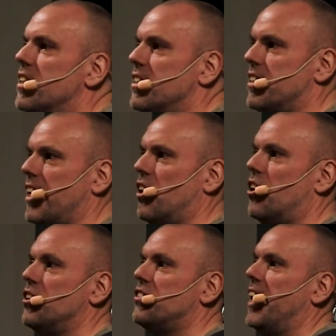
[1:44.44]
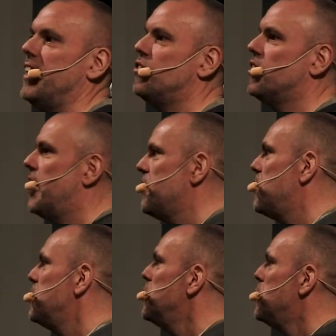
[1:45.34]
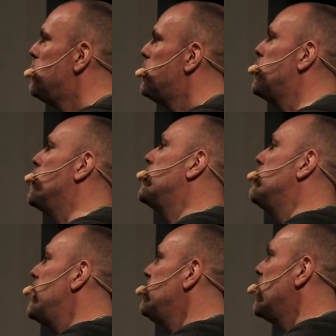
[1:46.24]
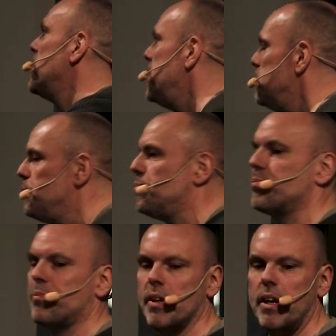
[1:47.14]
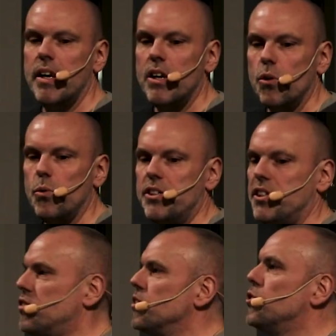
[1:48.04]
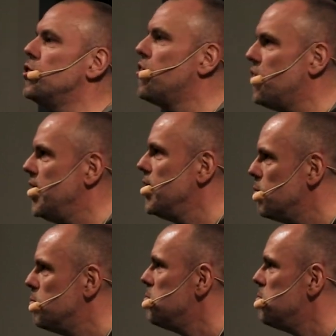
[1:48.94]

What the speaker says: they are tied together programmatically, which is a good thing.